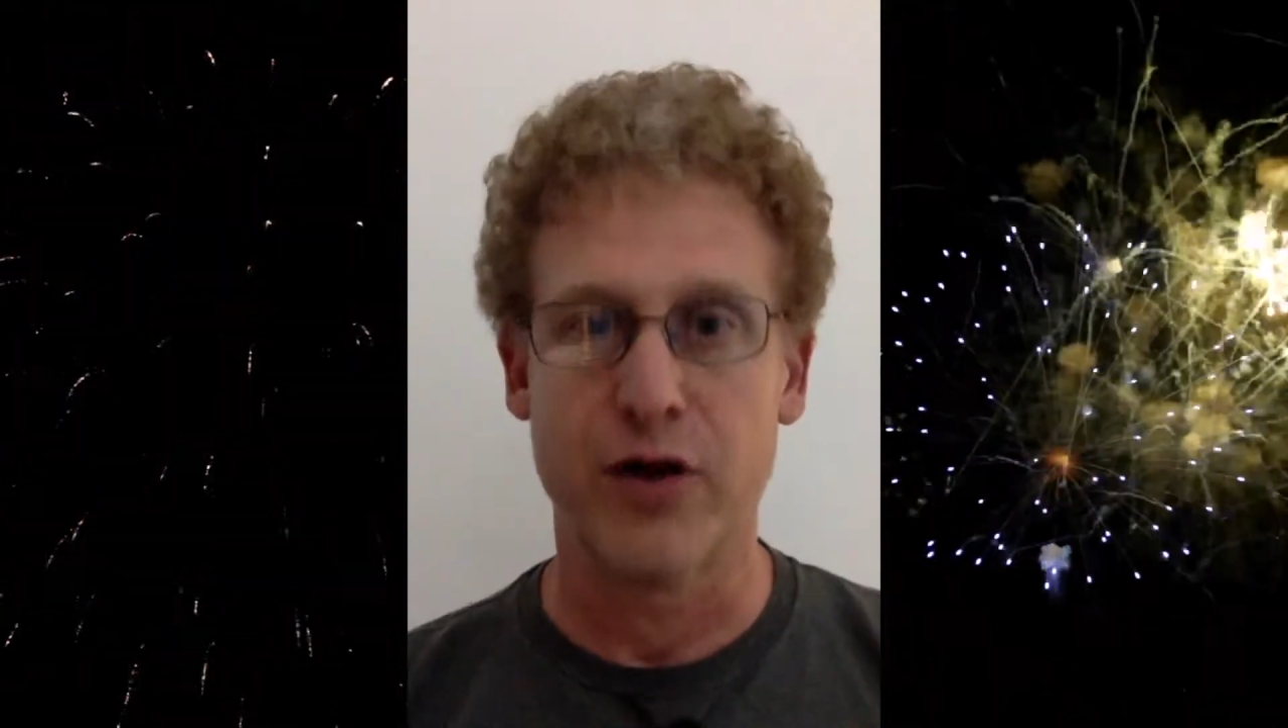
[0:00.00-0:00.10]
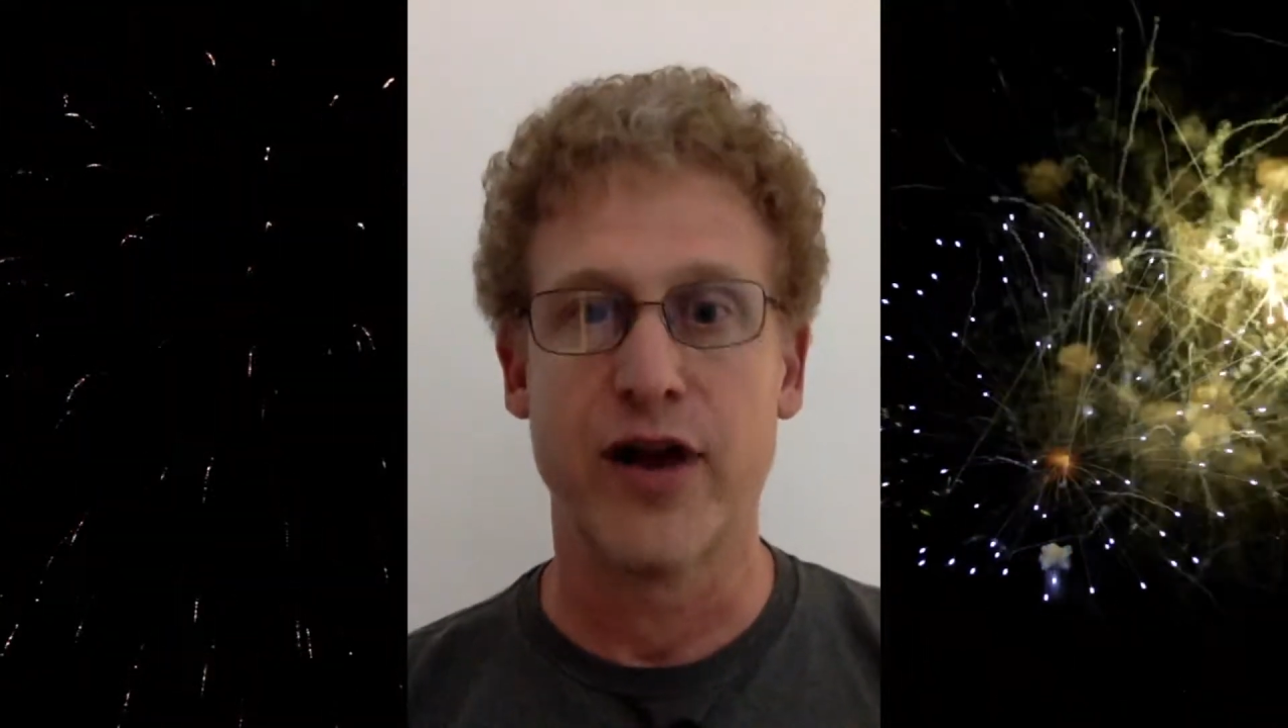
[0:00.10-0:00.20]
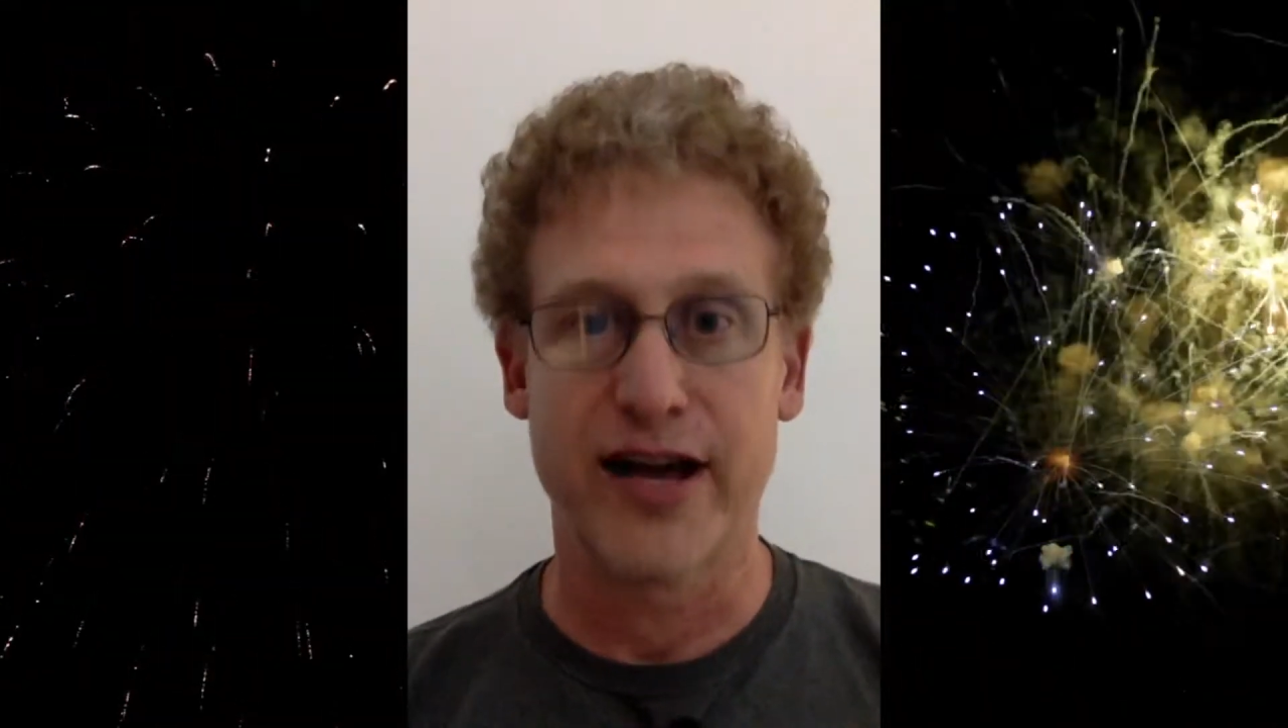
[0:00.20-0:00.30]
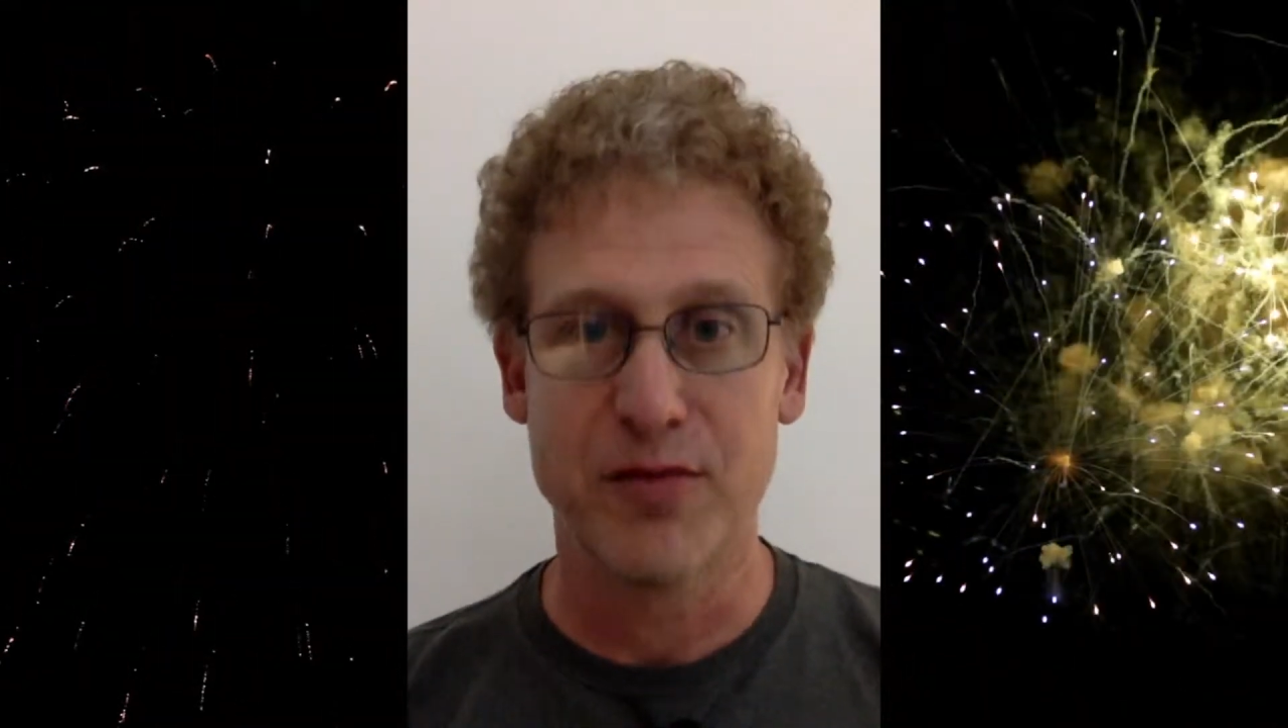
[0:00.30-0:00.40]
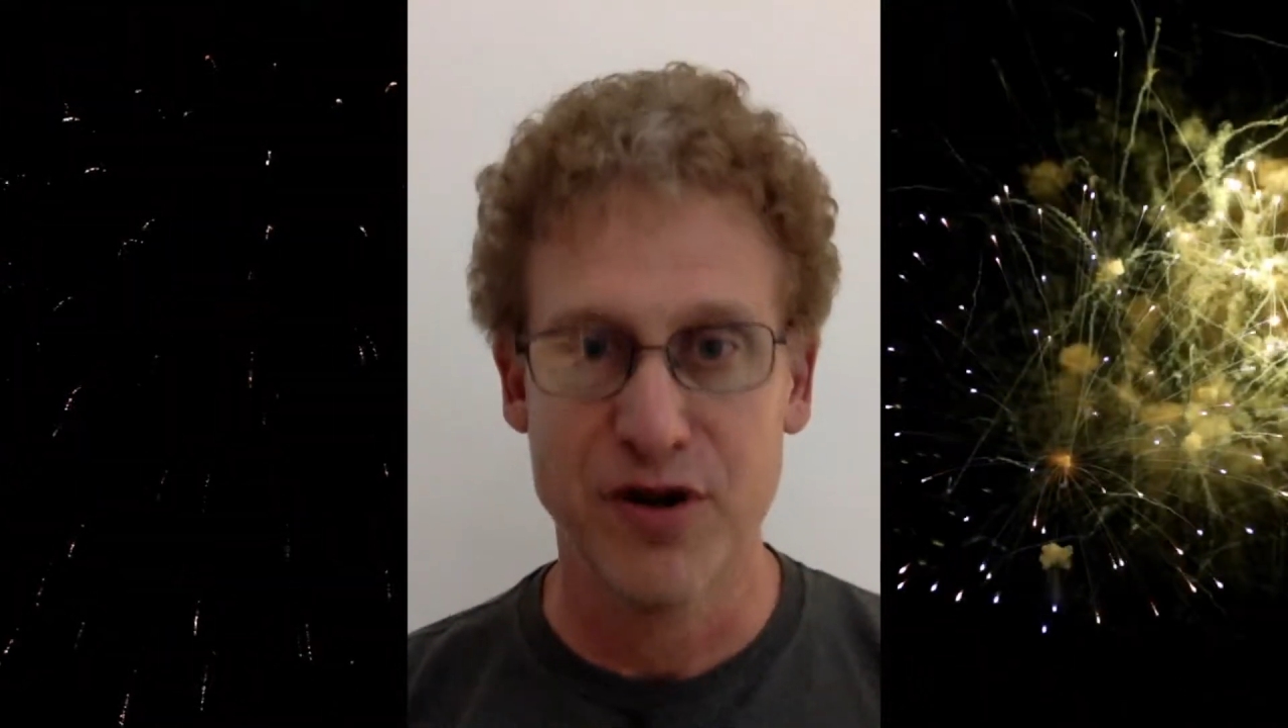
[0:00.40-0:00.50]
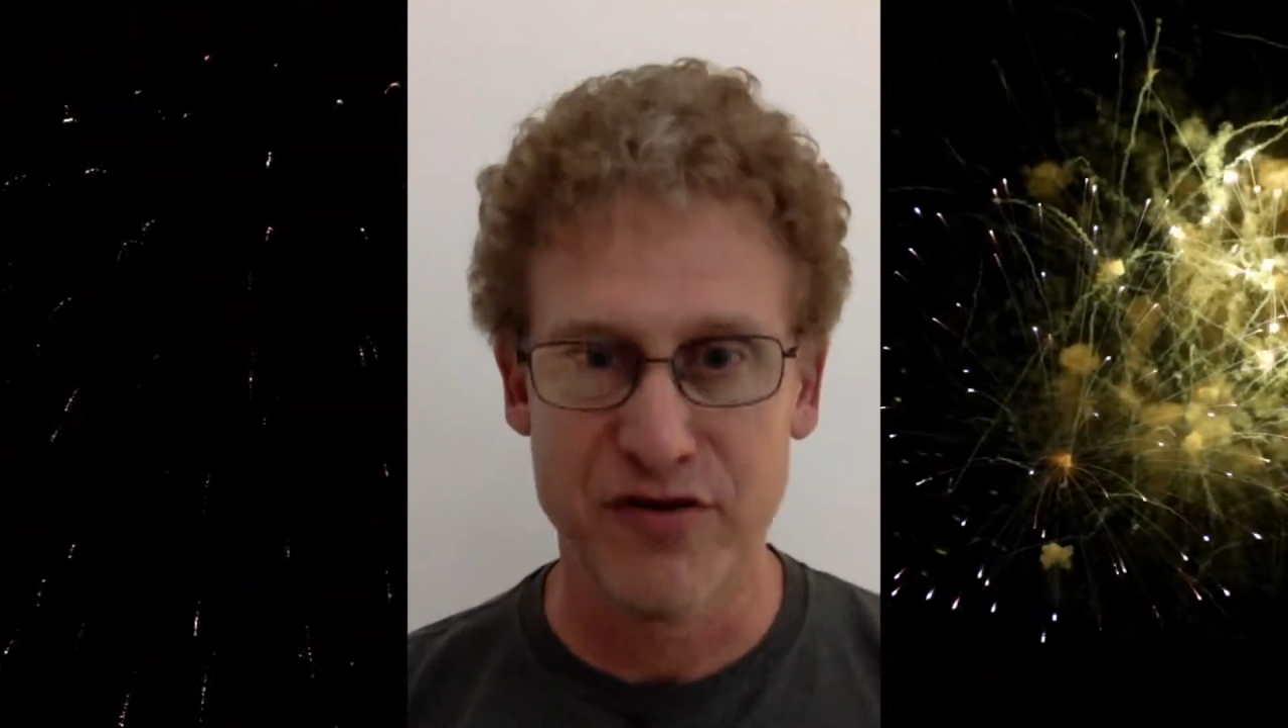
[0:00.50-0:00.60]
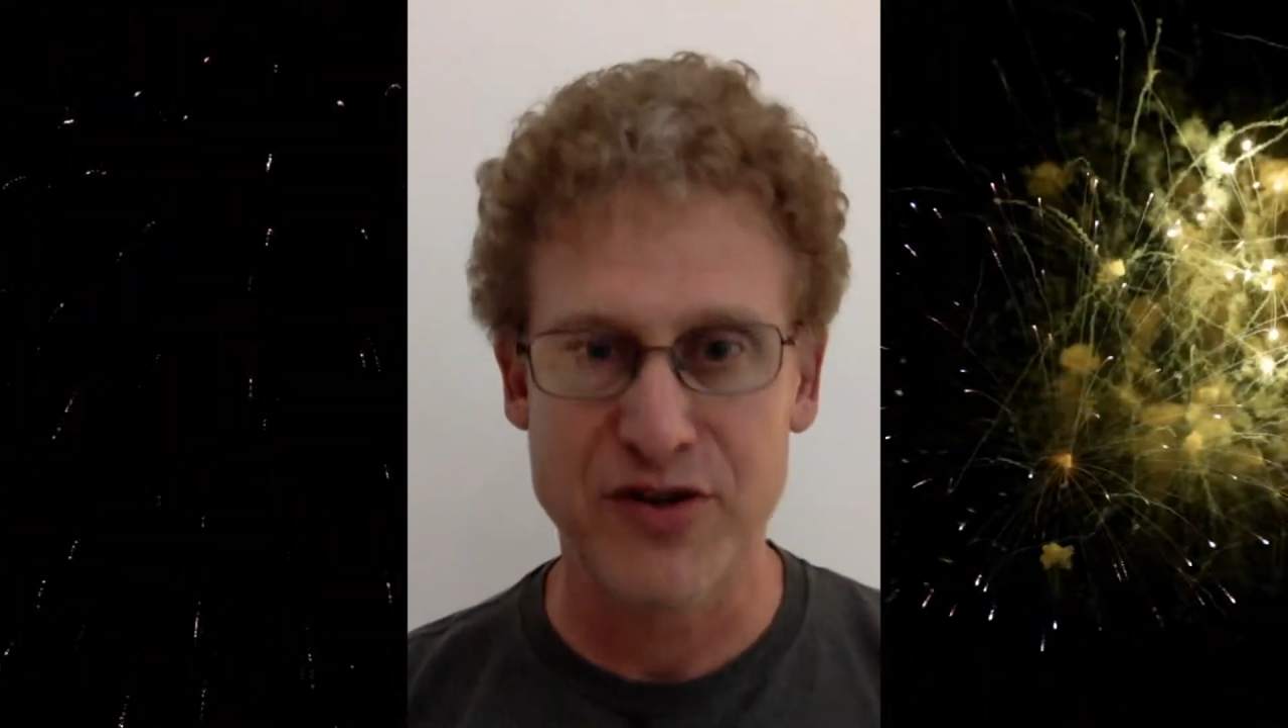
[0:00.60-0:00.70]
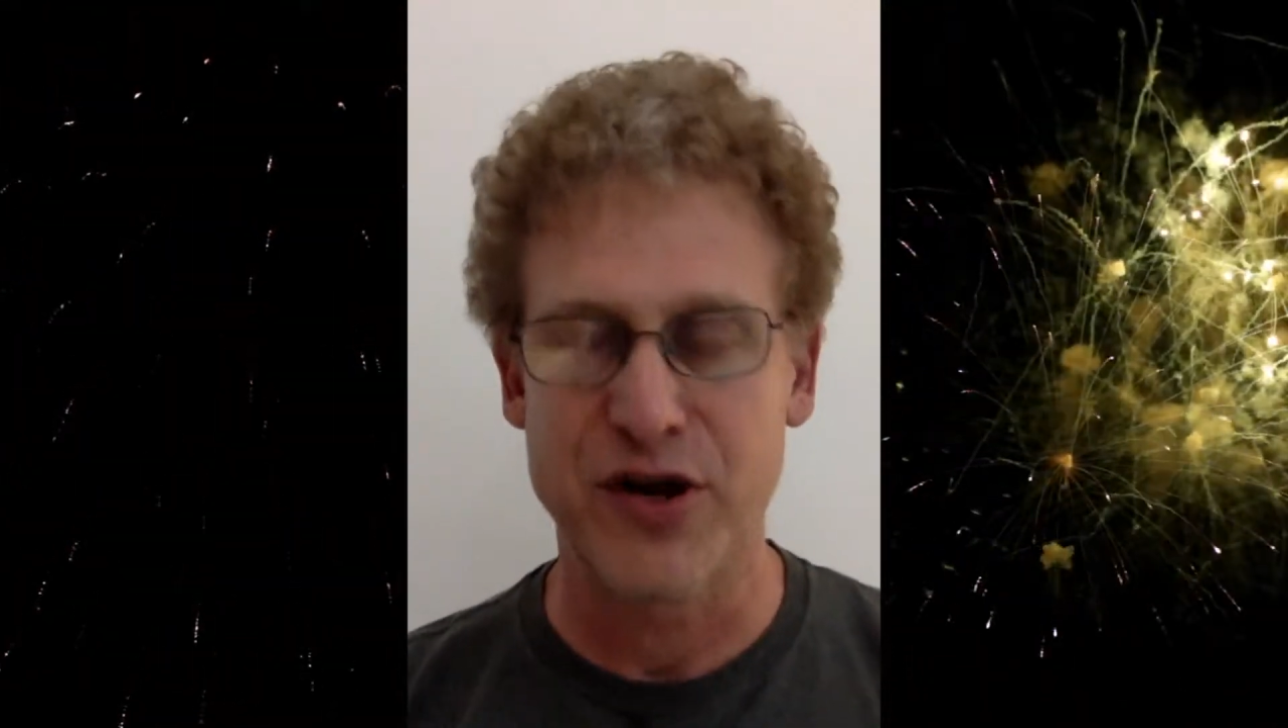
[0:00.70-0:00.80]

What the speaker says: like a movie